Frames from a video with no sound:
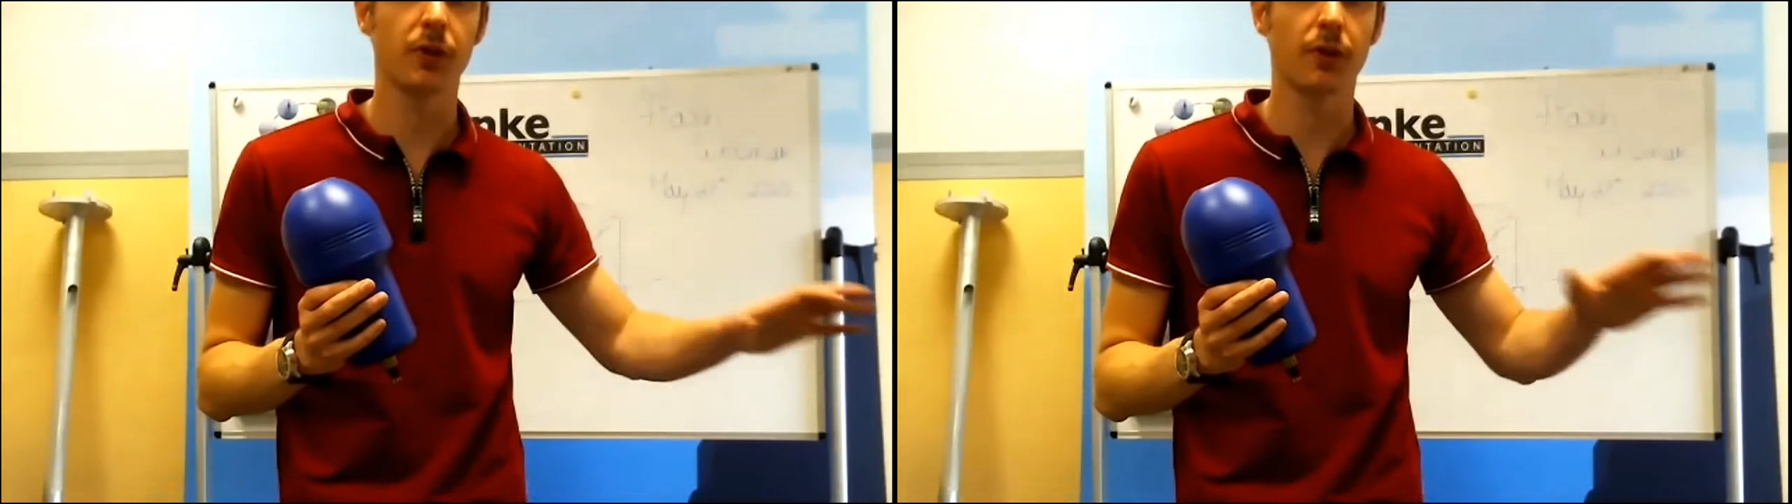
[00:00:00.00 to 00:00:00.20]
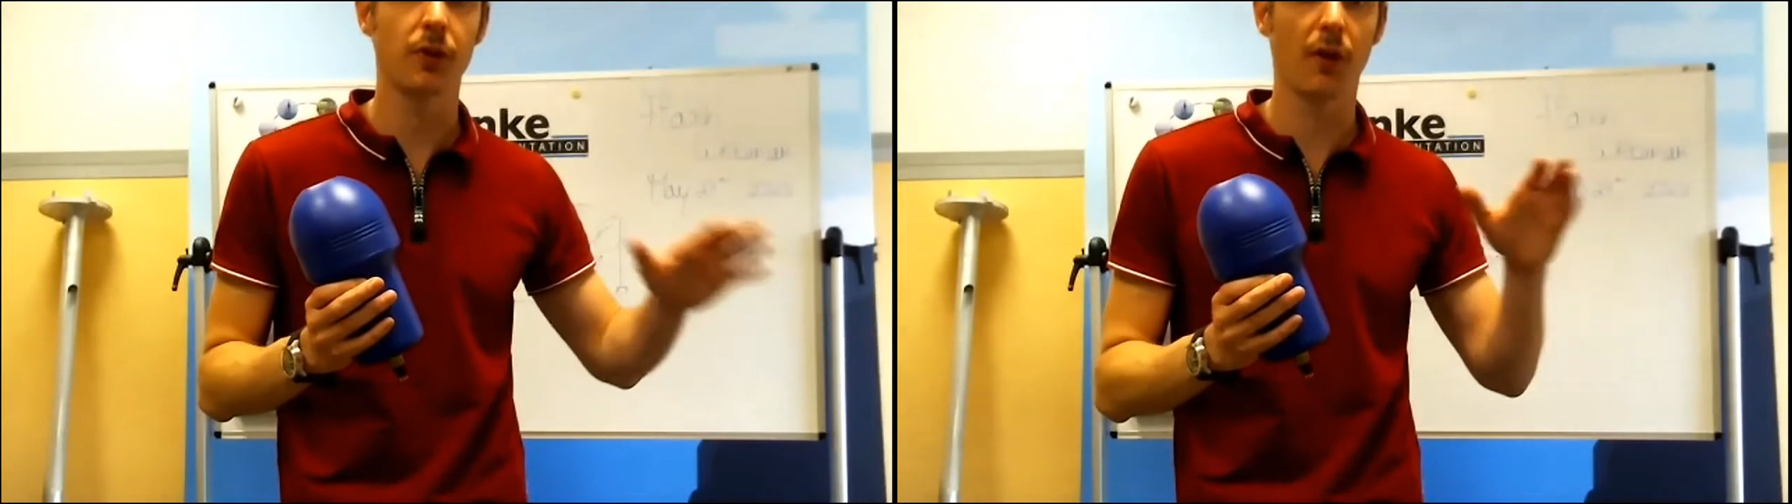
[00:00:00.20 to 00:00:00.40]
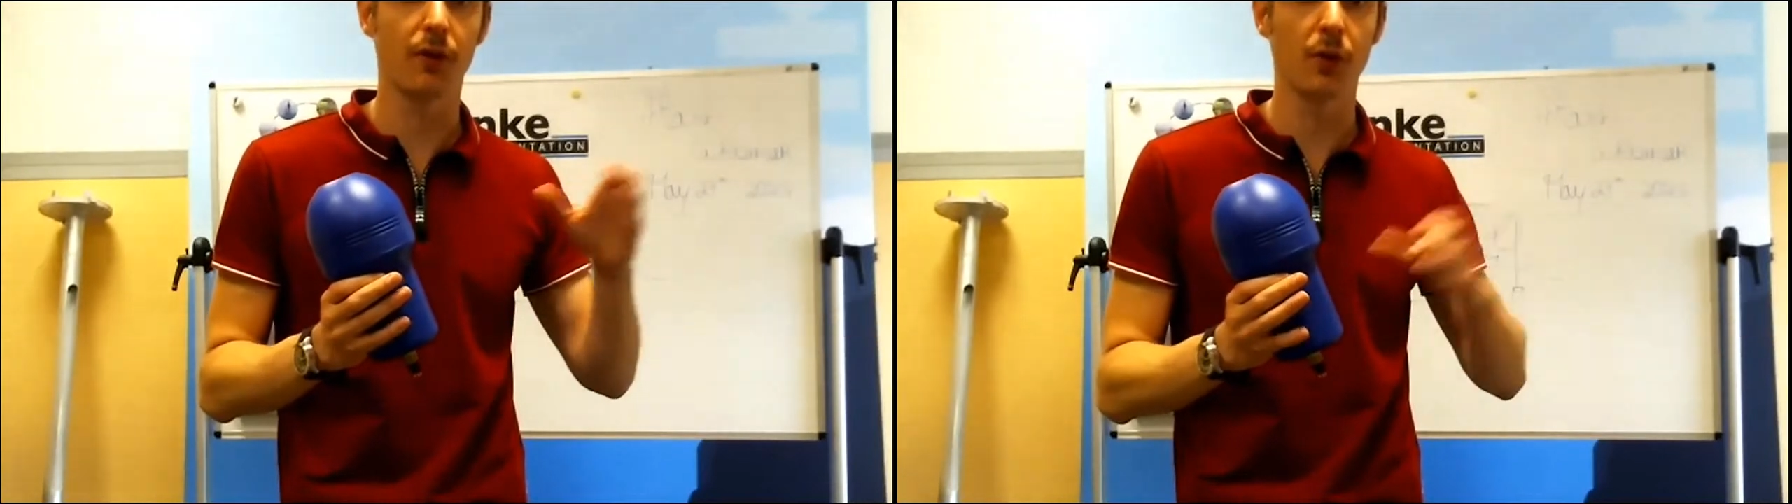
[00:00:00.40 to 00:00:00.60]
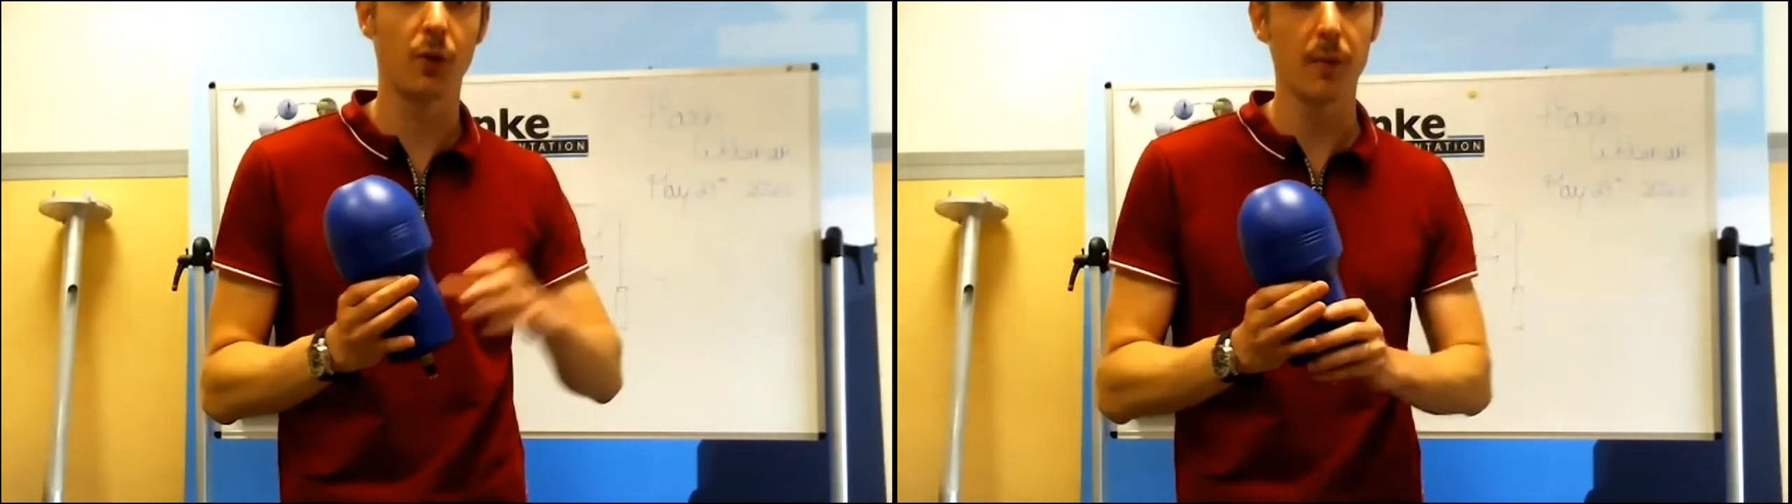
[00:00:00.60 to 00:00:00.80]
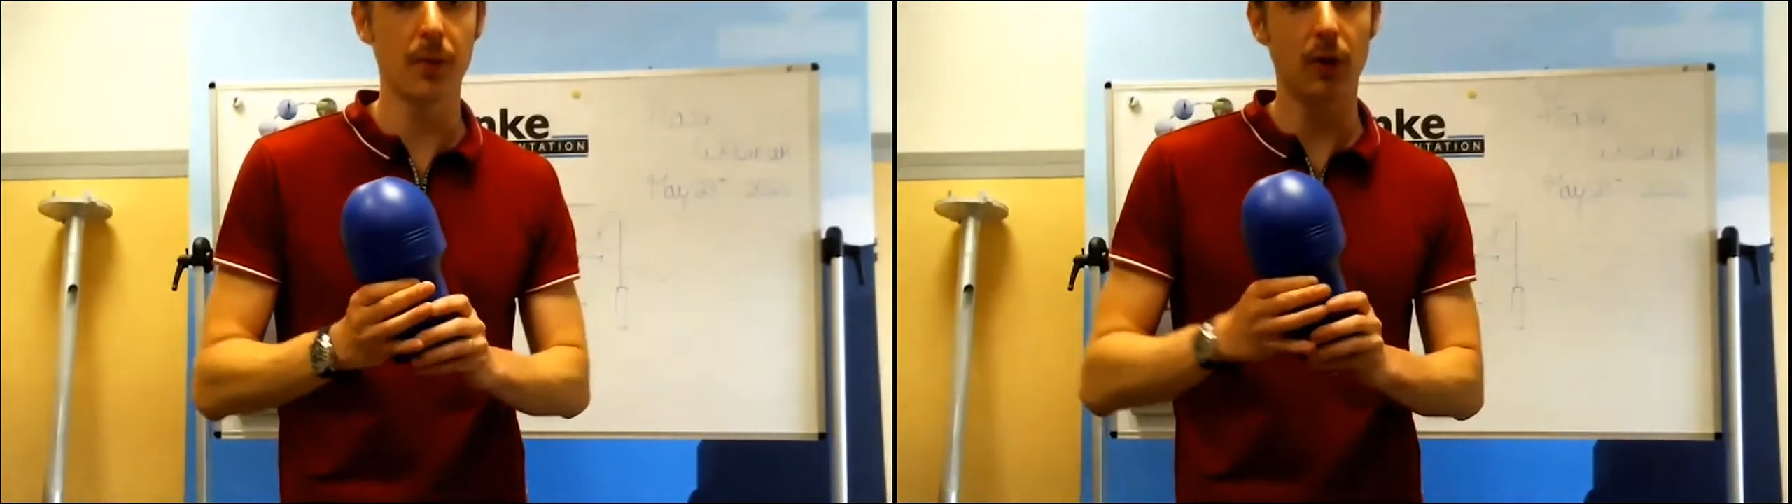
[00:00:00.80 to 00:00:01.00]
of the
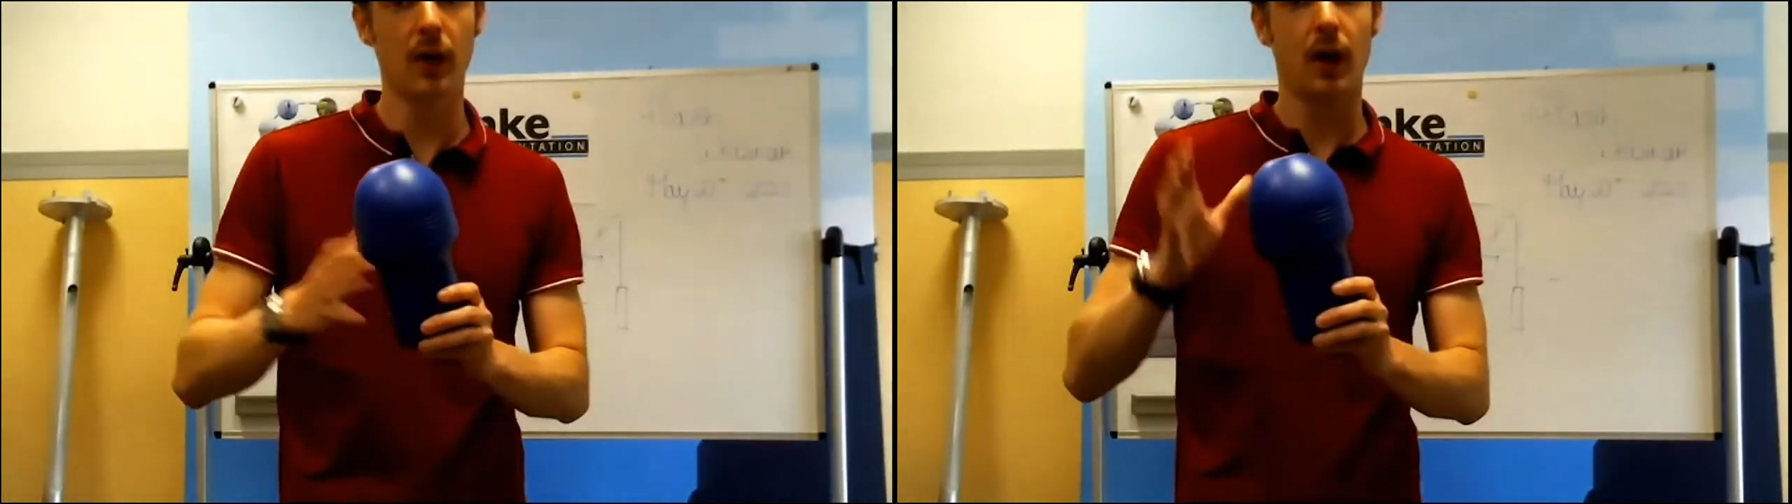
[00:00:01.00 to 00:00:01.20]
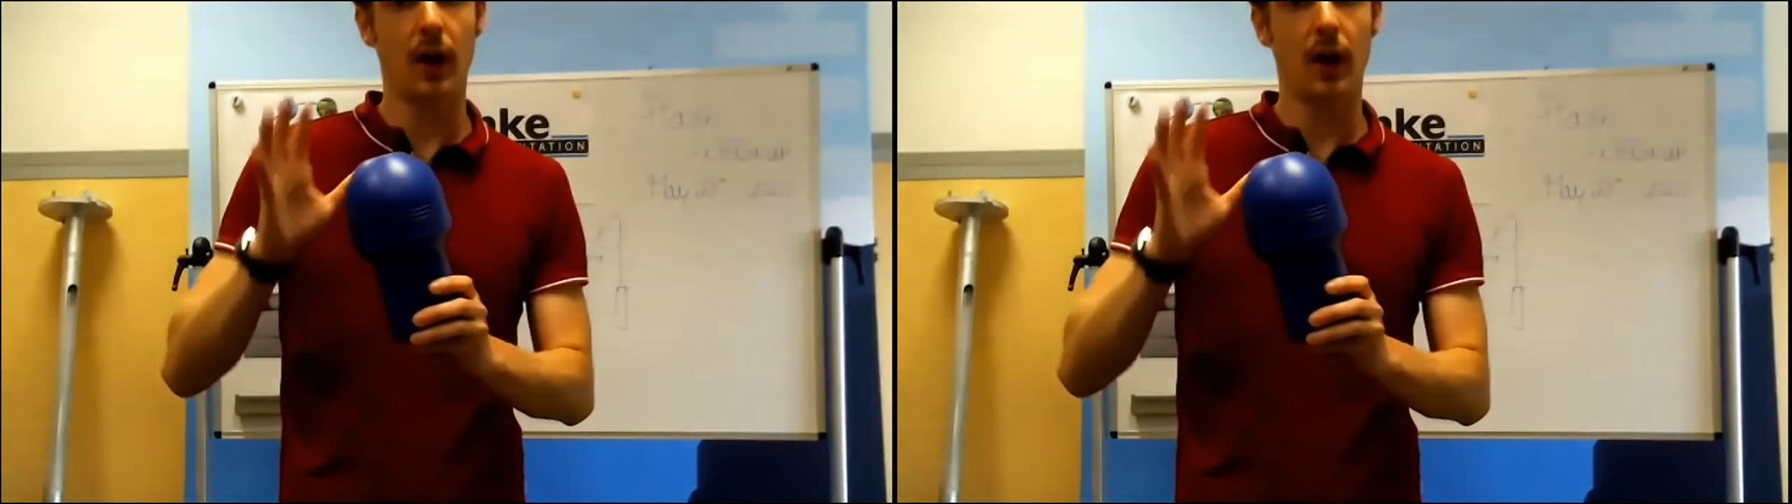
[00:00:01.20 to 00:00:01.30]
WiMo